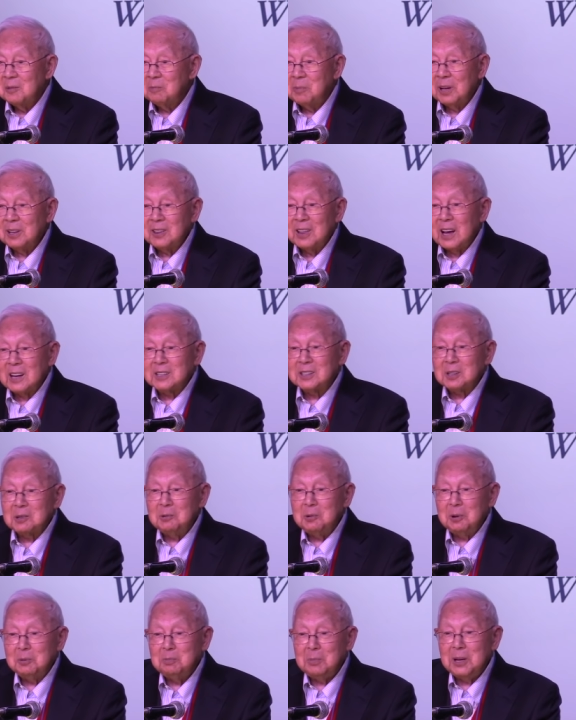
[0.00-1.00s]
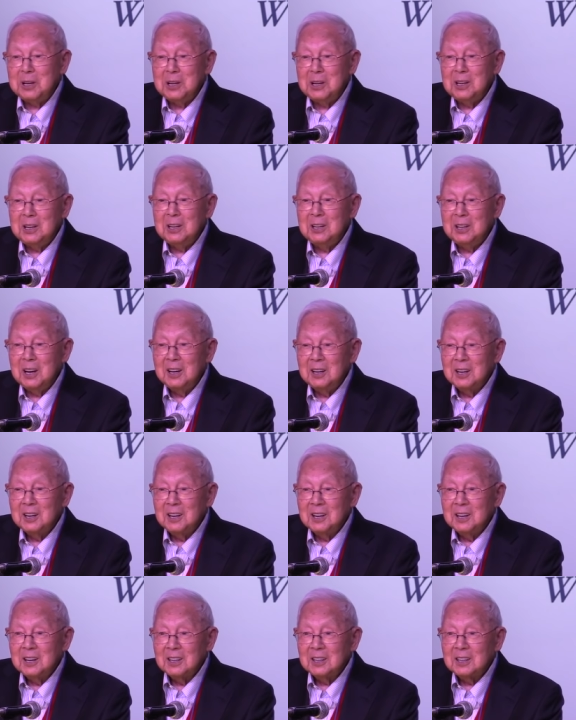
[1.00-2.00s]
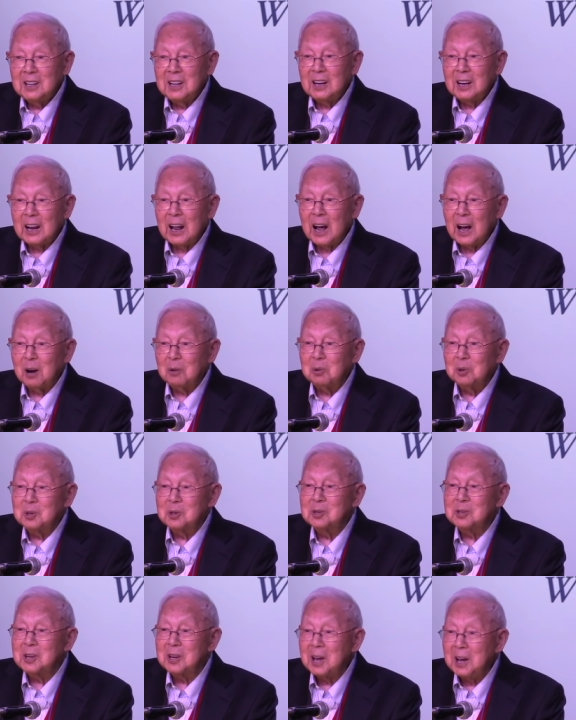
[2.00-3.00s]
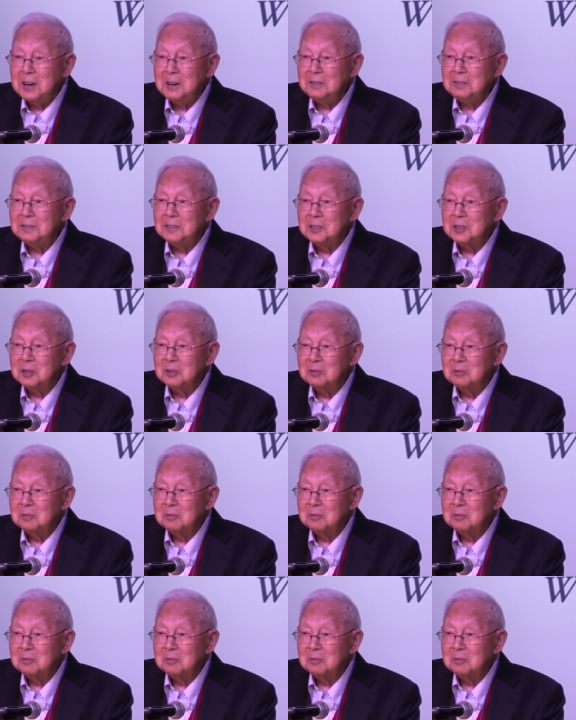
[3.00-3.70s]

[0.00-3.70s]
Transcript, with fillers: But that doesn't mean that I was saved.